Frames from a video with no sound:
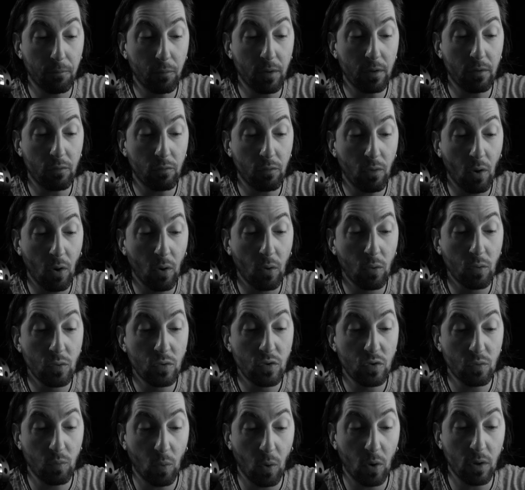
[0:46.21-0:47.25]
with
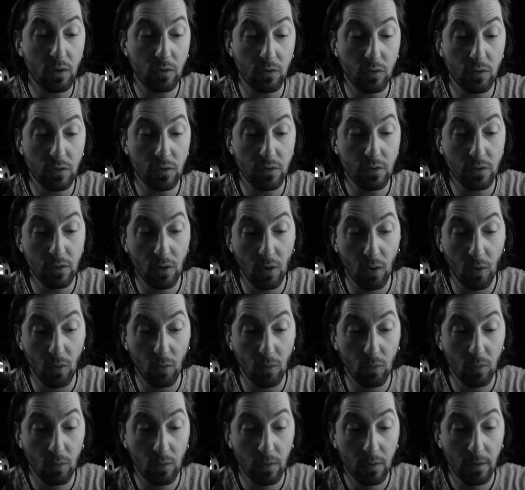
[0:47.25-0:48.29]
rose water
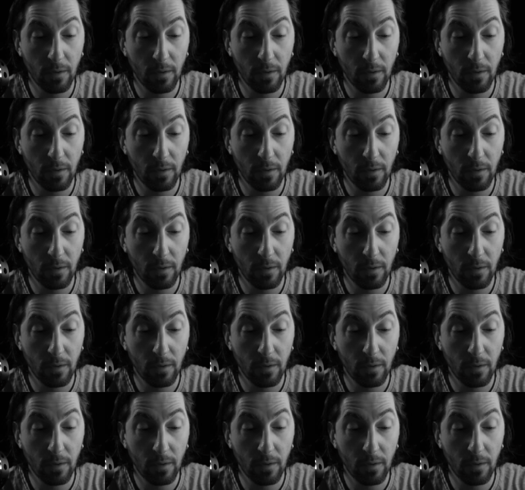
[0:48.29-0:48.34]
snow.